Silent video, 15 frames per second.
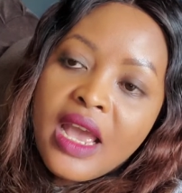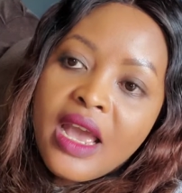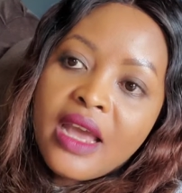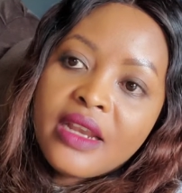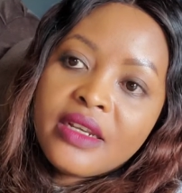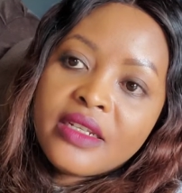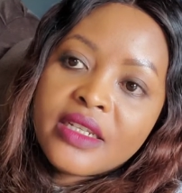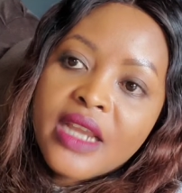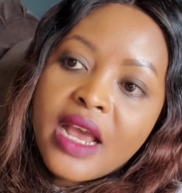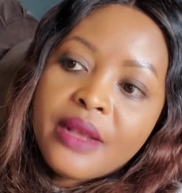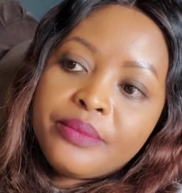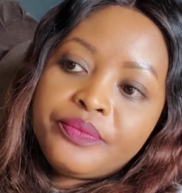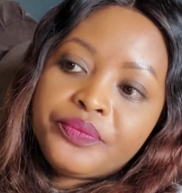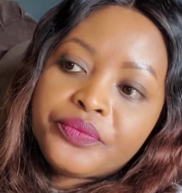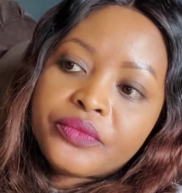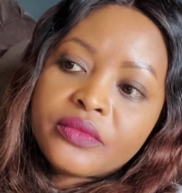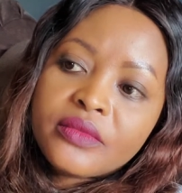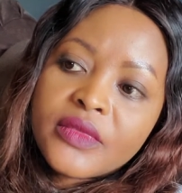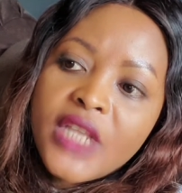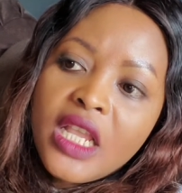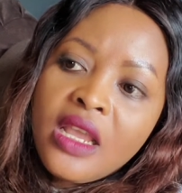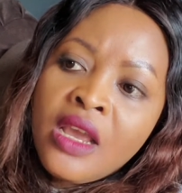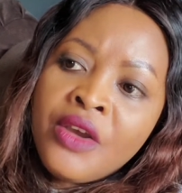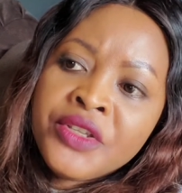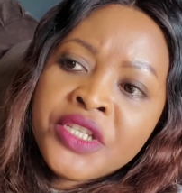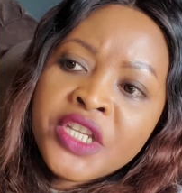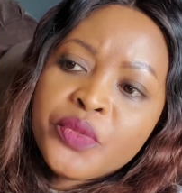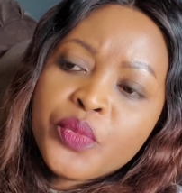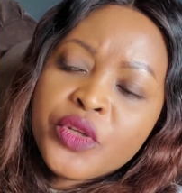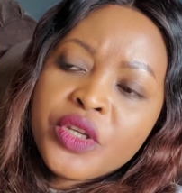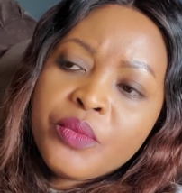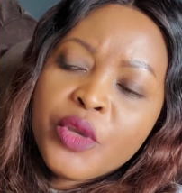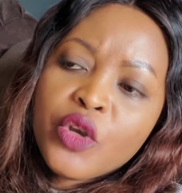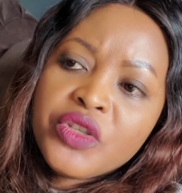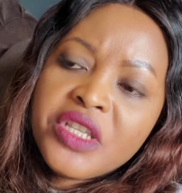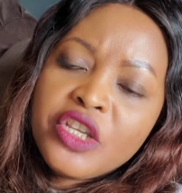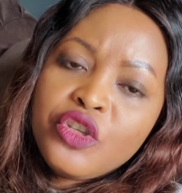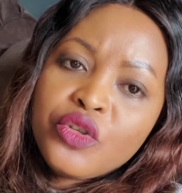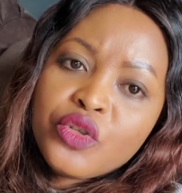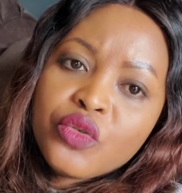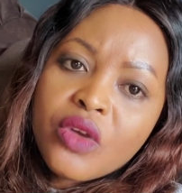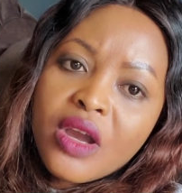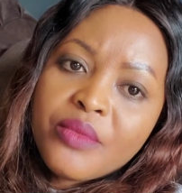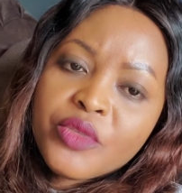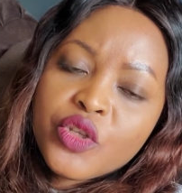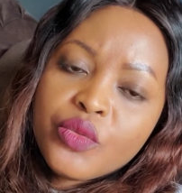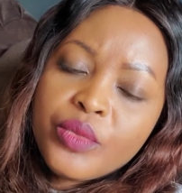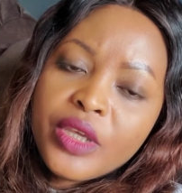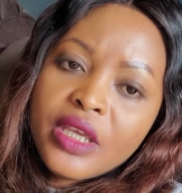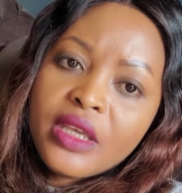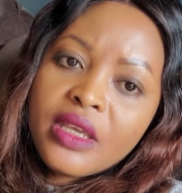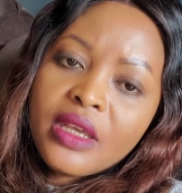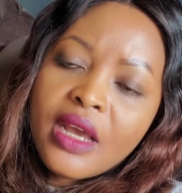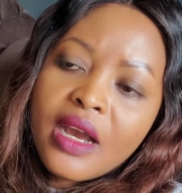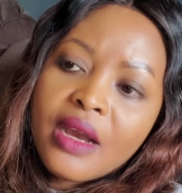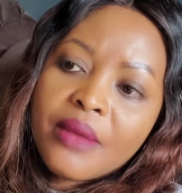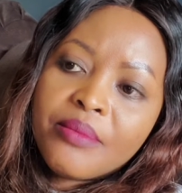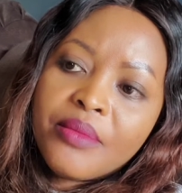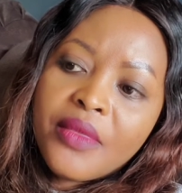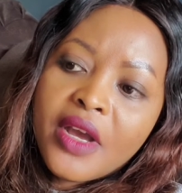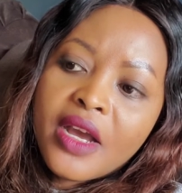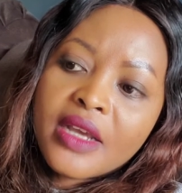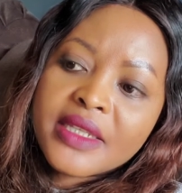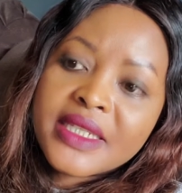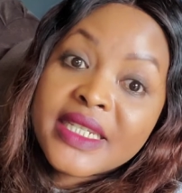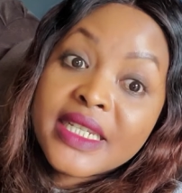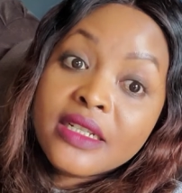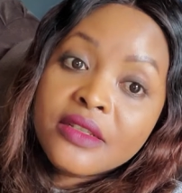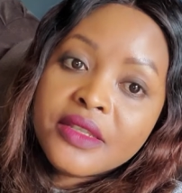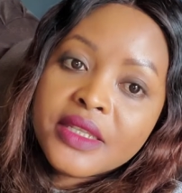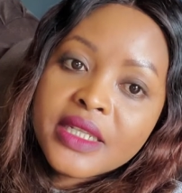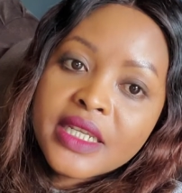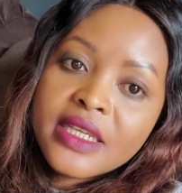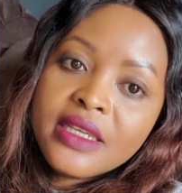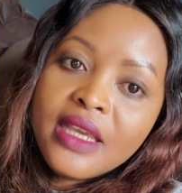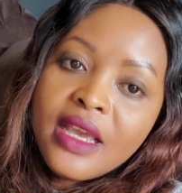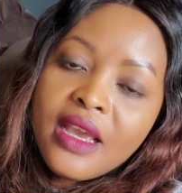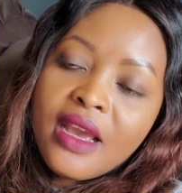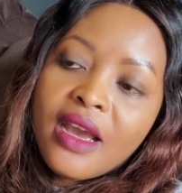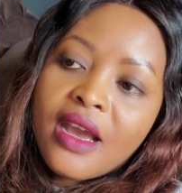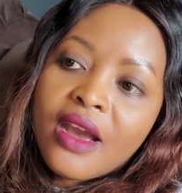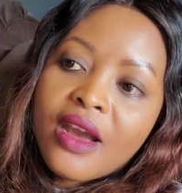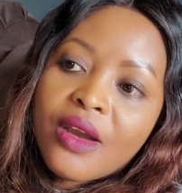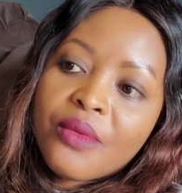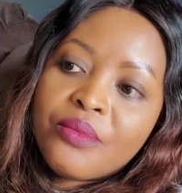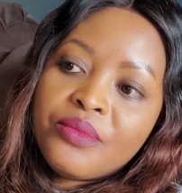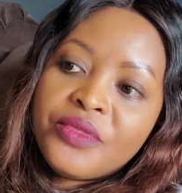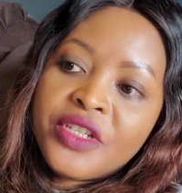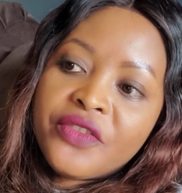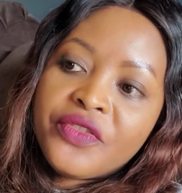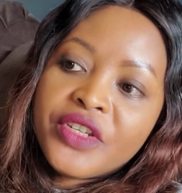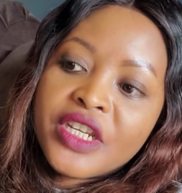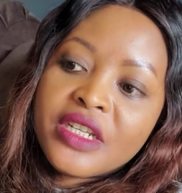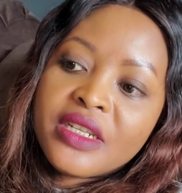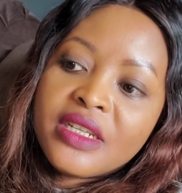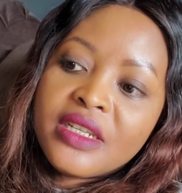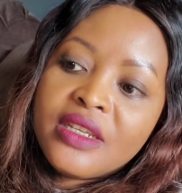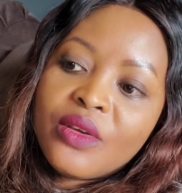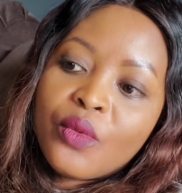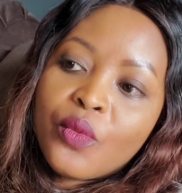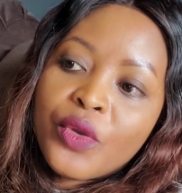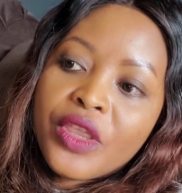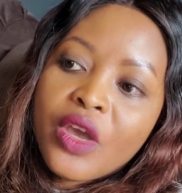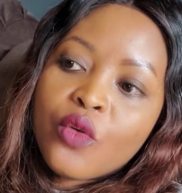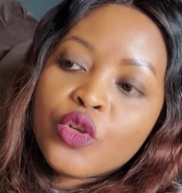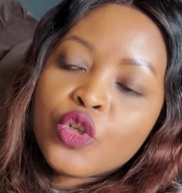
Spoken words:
And I was just putting, because they used to come to me stealthily, definitely without